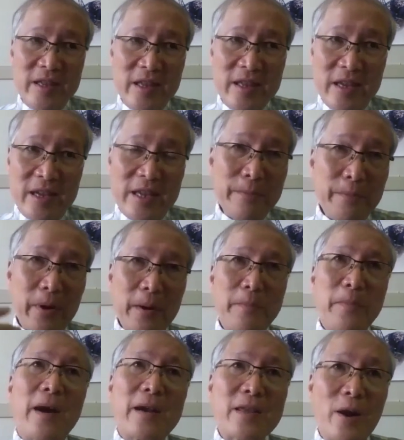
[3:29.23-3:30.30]
The deeper
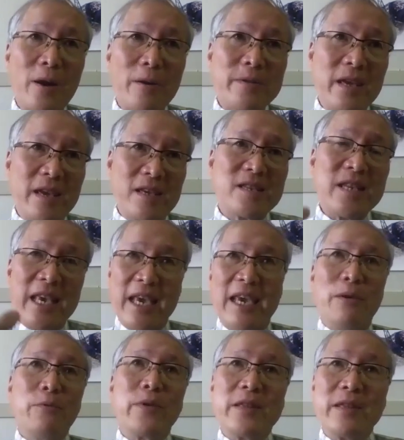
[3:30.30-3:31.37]
part of the
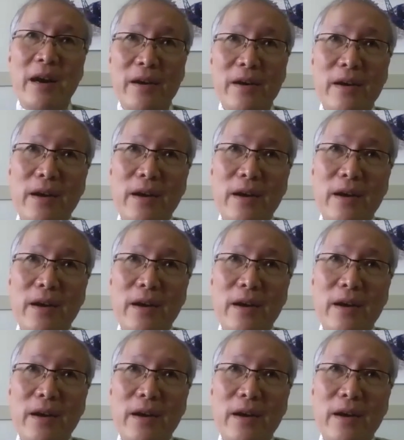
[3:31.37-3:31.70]
sea with the